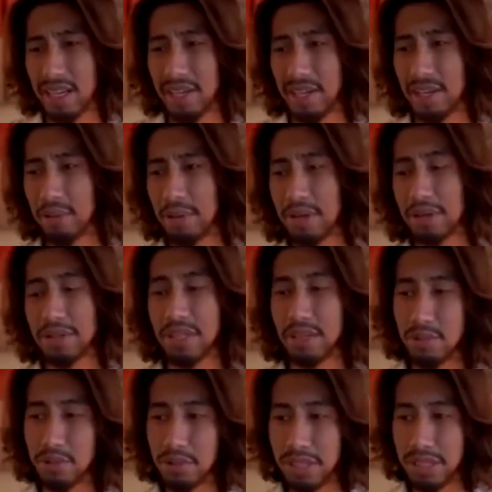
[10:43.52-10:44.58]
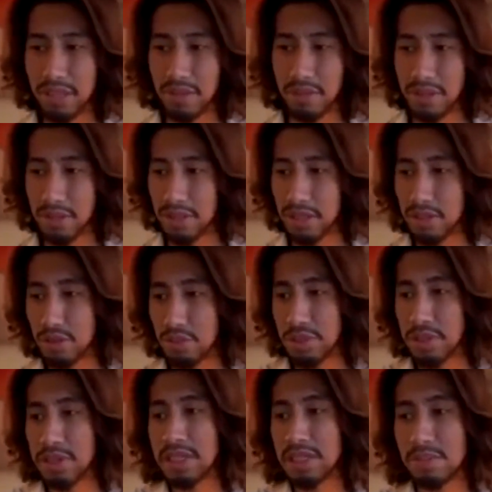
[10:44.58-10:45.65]
here we go. Sun, Moon, Rising, Venus, and
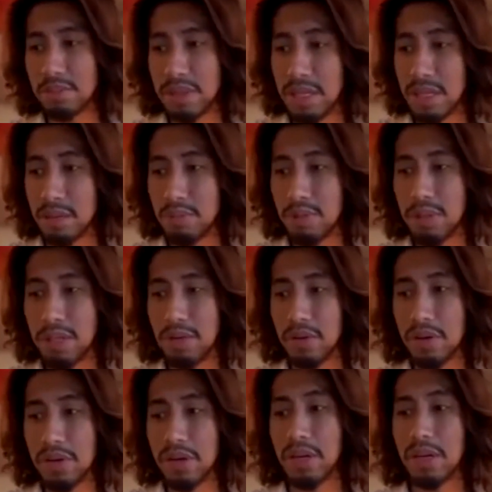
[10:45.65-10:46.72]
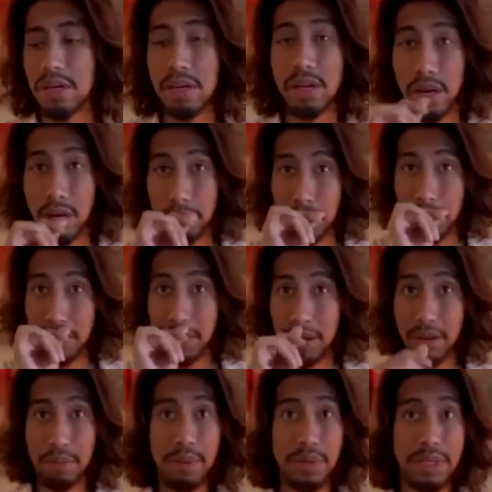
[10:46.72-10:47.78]
Jupiter. Let's begin. I'm doing your you and the
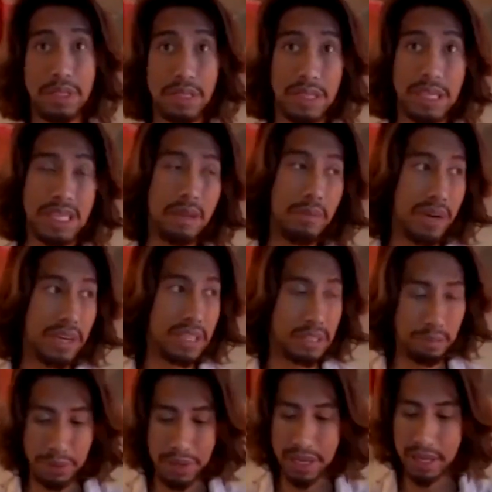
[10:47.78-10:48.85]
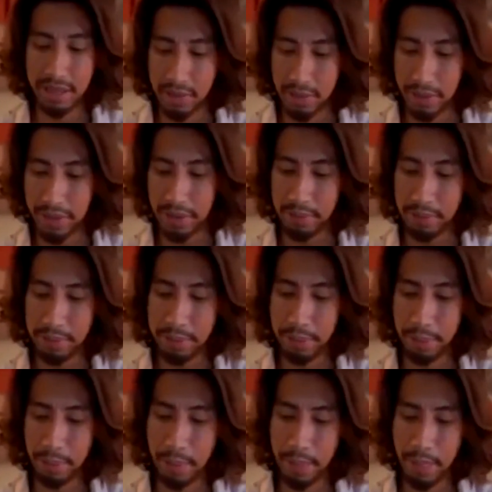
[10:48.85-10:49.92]
other person, not the marrying spread. Okay,
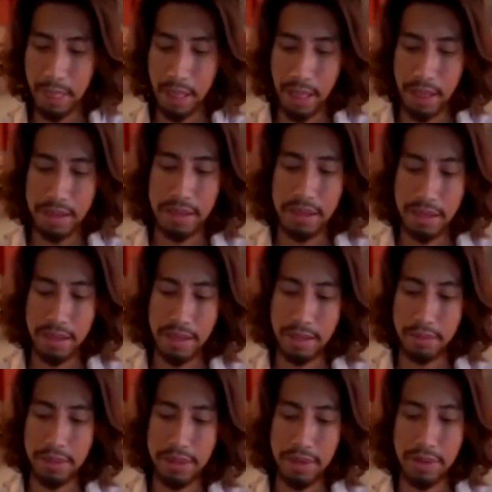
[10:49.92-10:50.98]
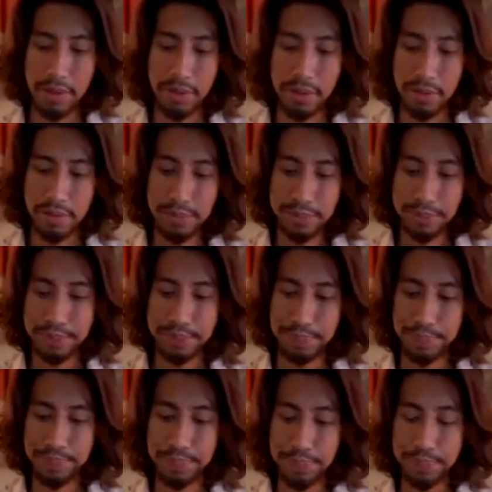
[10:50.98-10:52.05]
here we go.
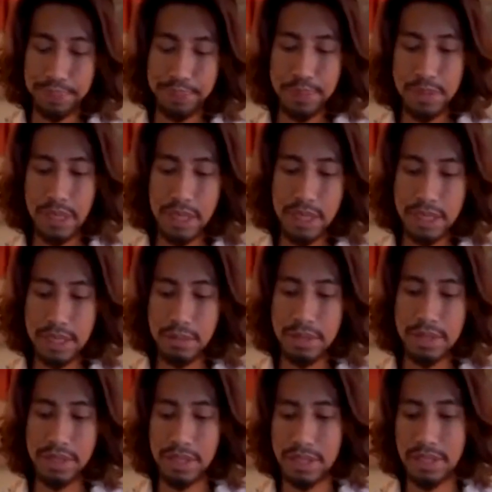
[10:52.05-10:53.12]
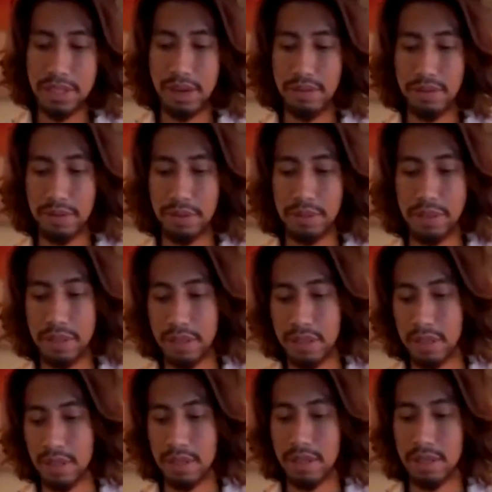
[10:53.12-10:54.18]
Let's see what you guys have for
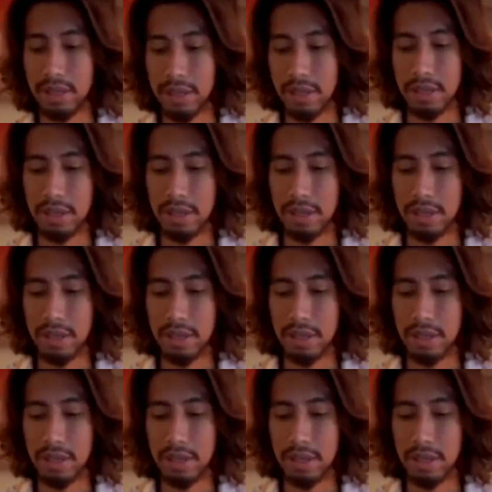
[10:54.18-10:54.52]
me.